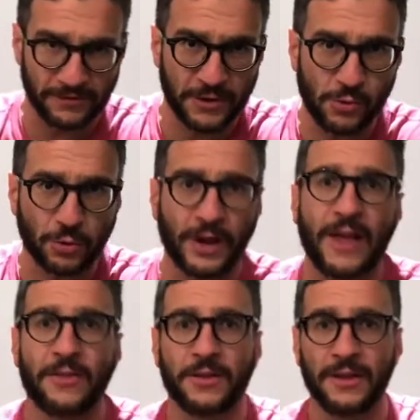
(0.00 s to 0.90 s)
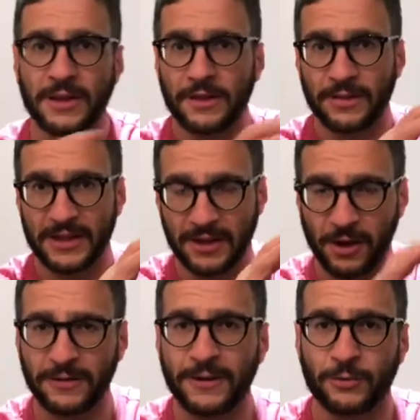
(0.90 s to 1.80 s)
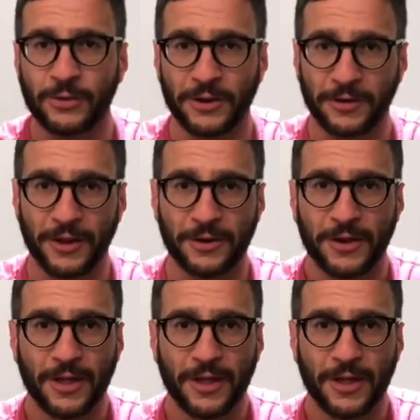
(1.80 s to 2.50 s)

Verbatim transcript: viewer and the, the content creator, that